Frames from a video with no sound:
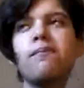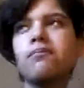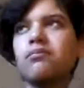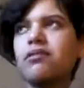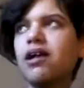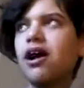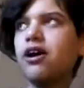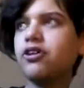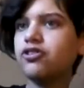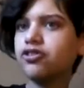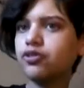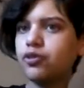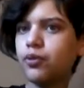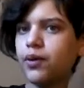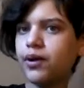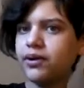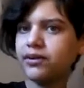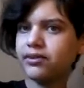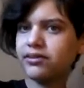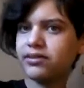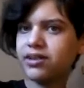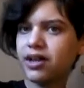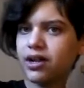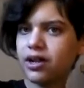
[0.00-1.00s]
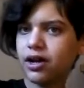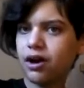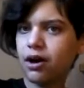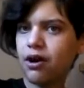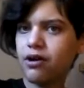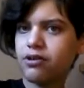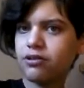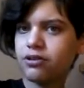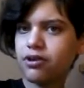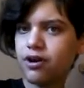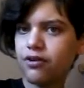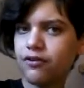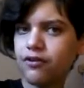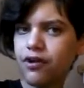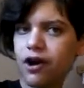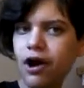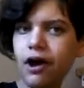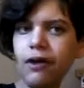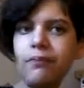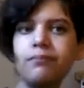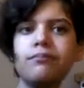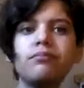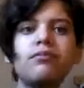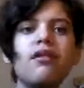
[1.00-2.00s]
How's your Wednesday going so far?
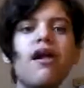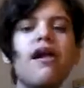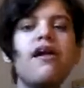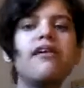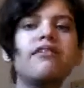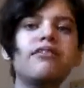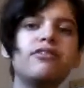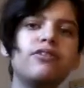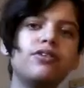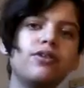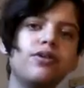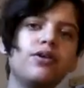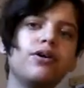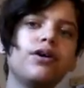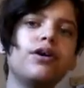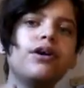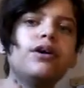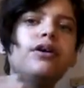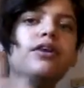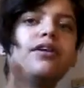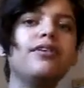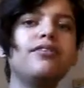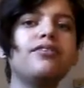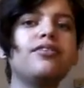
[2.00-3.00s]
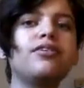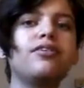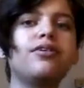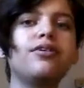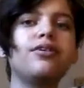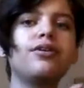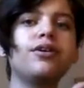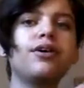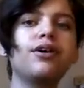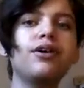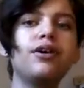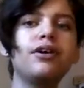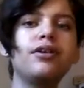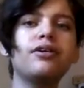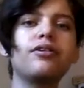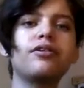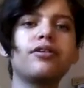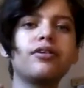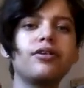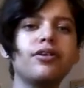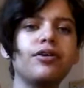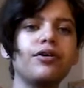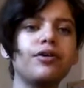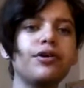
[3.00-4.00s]
Is it doing good? Is it doing good? Is
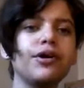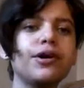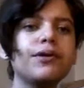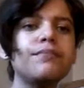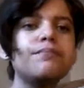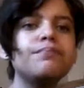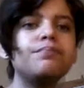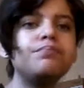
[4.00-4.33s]
it doing good?